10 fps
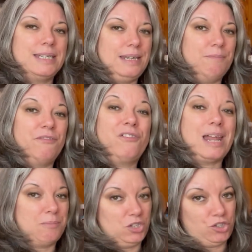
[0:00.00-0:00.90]

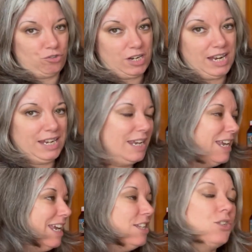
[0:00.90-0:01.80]
inflammatory.
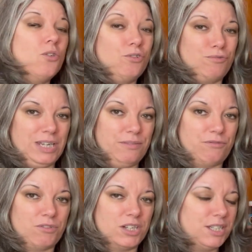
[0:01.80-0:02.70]
It's not great
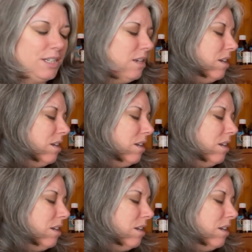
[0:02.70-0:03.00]
for us.